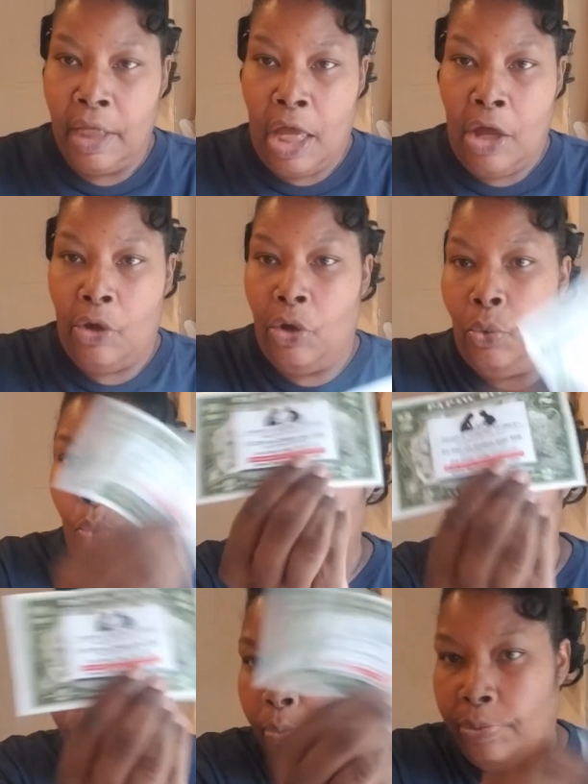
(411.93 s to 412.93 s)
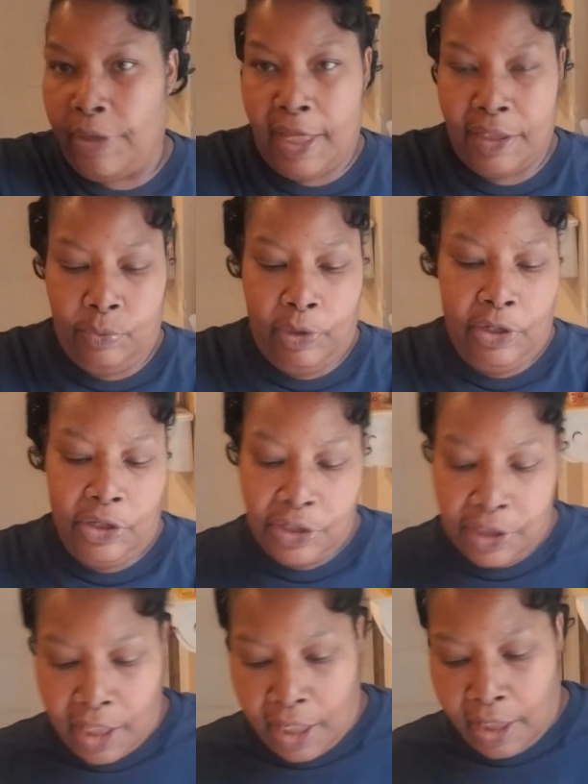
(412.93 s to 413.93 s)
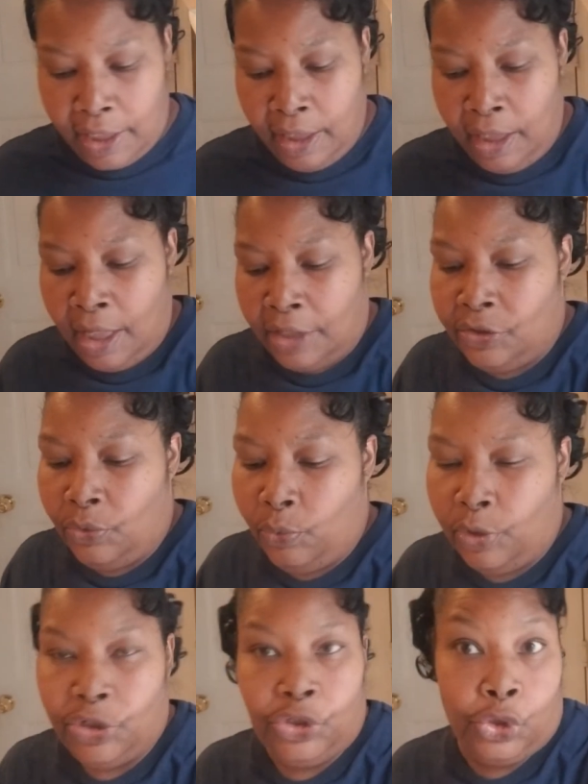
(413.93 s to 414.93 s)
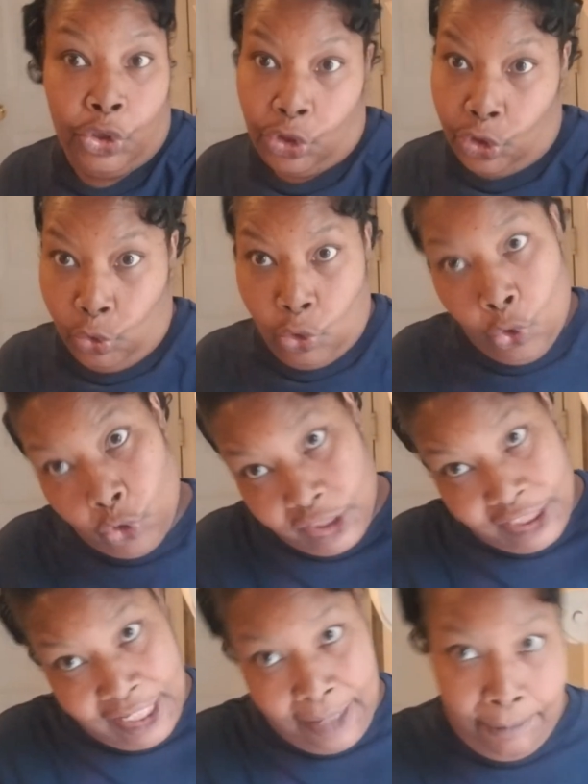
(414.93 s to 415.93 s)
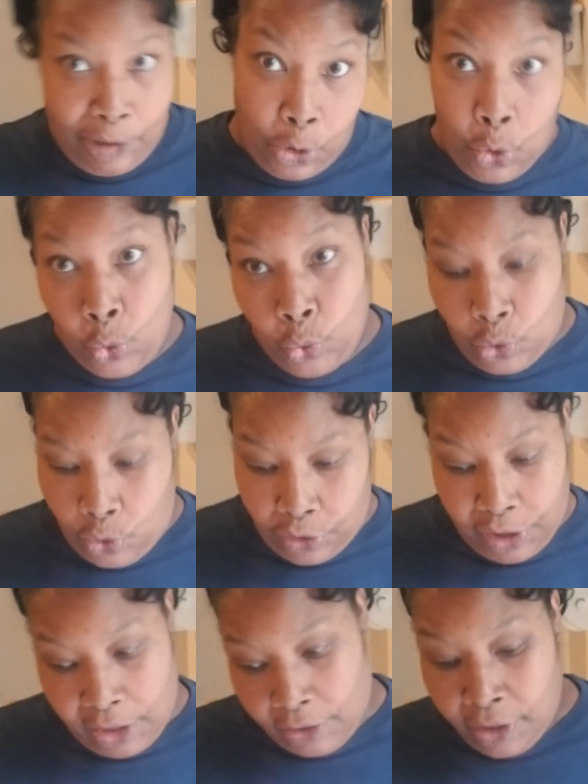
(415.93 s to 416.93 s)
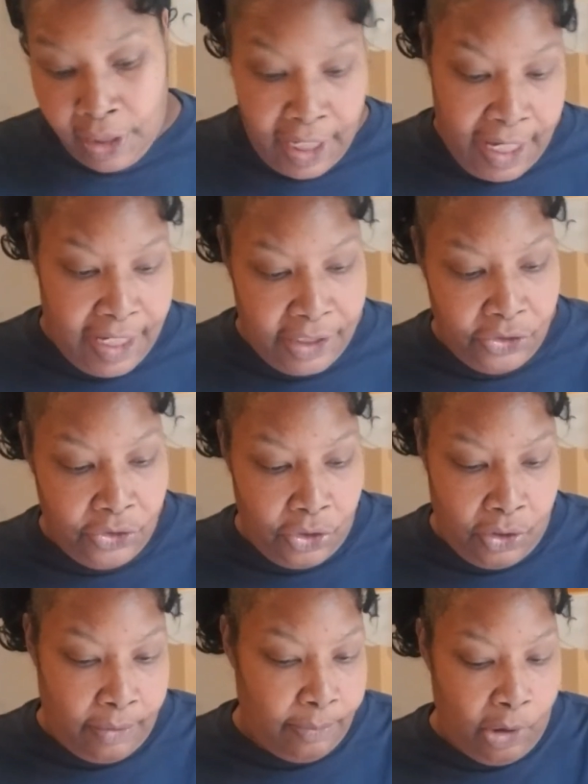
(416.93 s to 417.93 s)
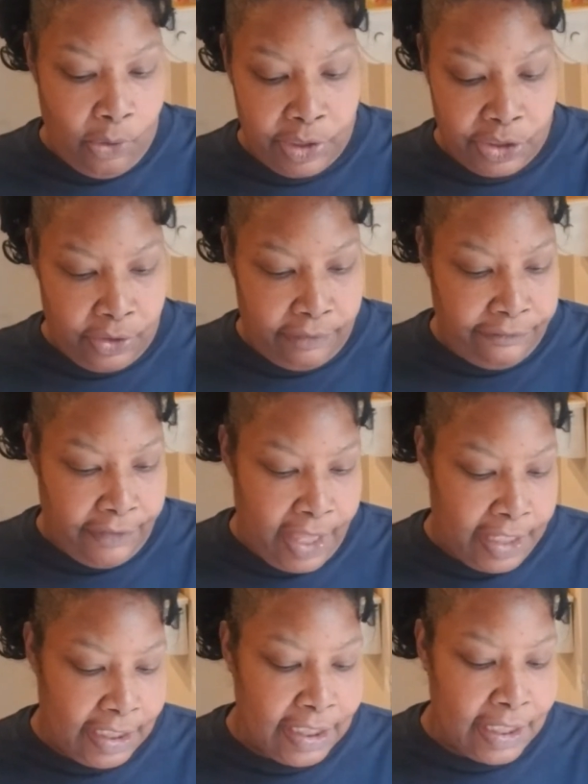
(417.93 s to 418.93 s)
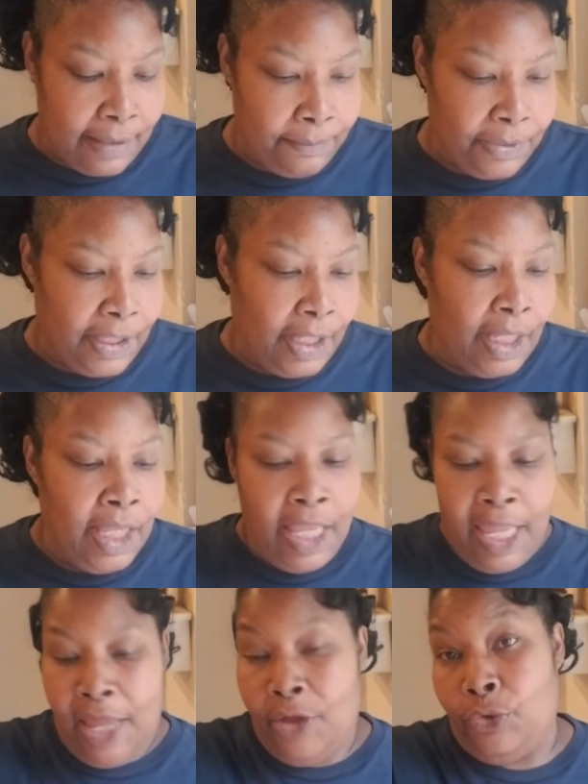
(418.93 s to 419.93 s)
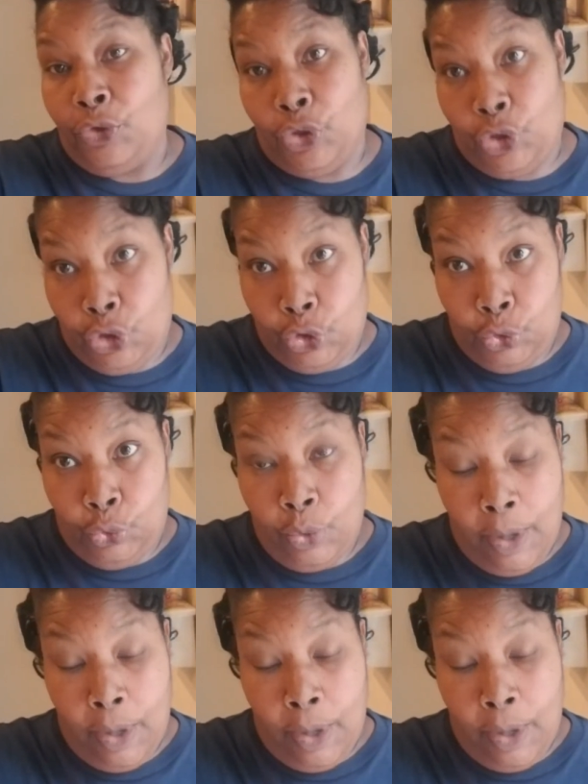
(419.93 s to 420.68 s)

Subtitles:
I'll go, whoop, that's what it looks like. Don't want to show you too long because it's got my code on there. And you know, I'm always going to find something else to